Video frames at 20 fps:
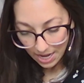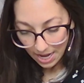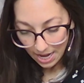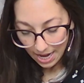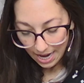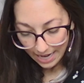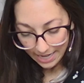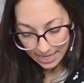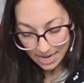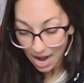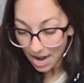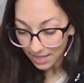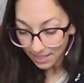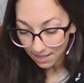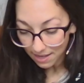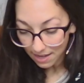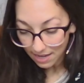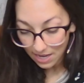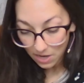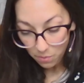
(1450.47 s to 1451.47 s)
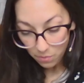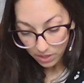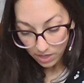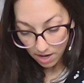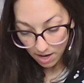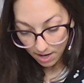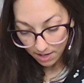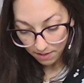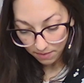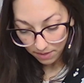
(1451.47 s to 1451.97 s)
I nodded, and he went
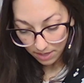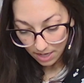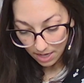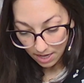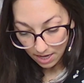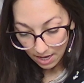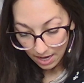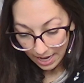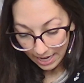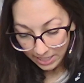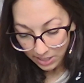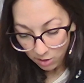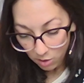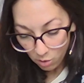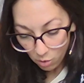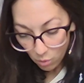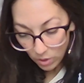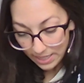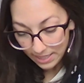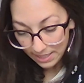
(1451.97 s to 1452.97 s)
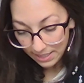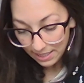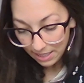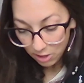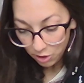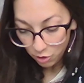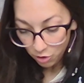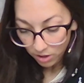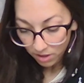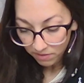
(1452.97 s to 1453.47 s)
on. "I don't quite see the
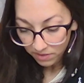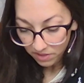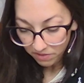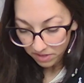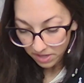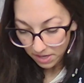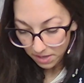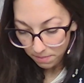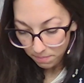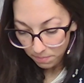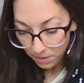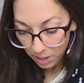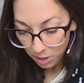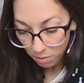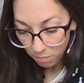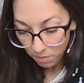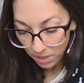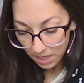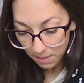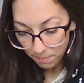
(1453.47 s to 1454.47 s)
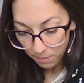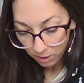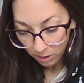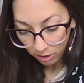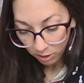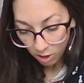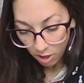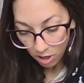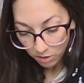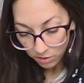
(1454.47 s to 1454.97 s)
drift of it, but you people
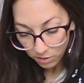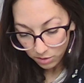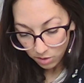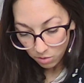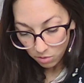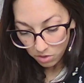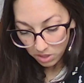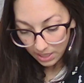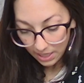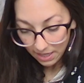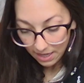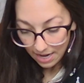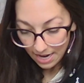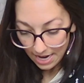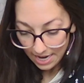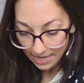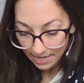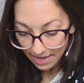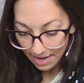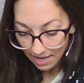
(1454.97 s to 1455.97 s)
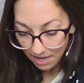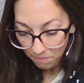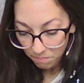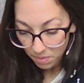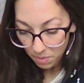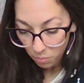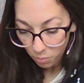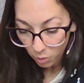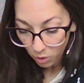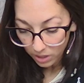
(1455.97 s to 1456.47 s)
are all so good and kind, and have
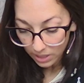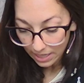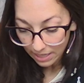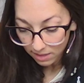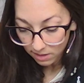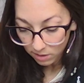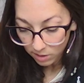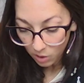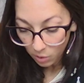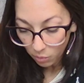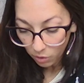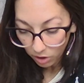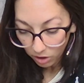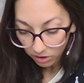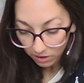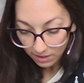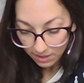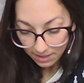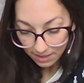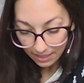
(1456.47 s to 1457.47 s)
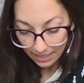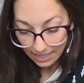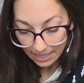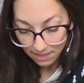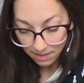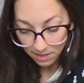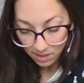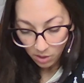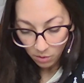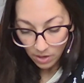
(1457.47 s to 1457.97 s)
been working so earnestly and
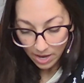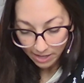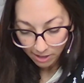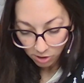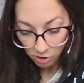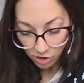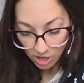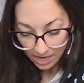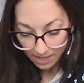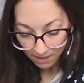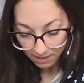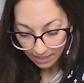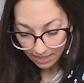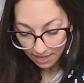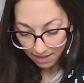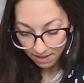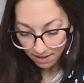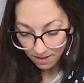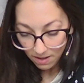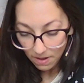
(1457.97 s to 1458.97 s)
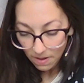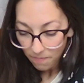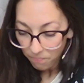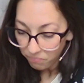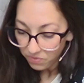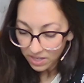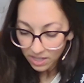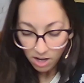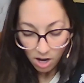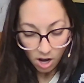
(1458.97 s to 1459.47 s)
so energetically,
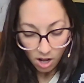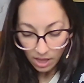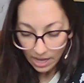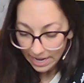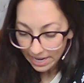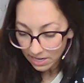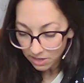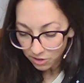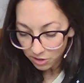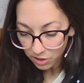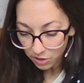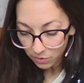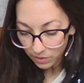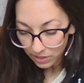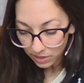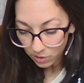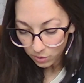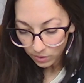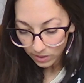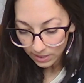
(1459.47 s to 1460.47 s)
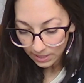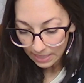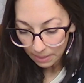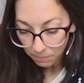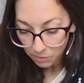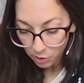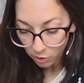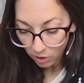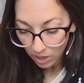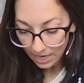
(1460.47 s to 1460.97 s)
that all I can do is to
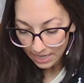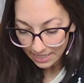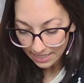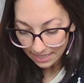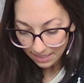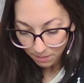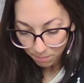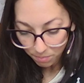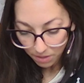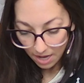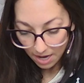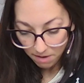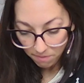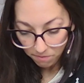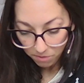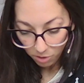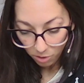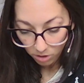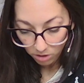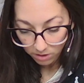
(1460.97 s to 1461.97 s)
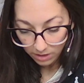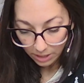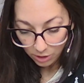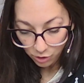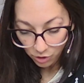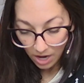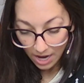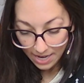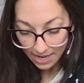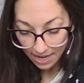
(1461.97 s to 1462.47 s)
accept your ideas blindfold and
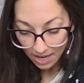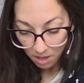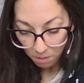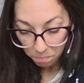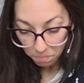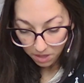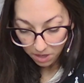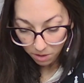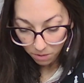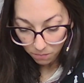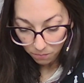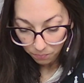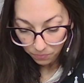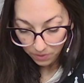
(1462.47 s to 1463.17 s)
try to help you.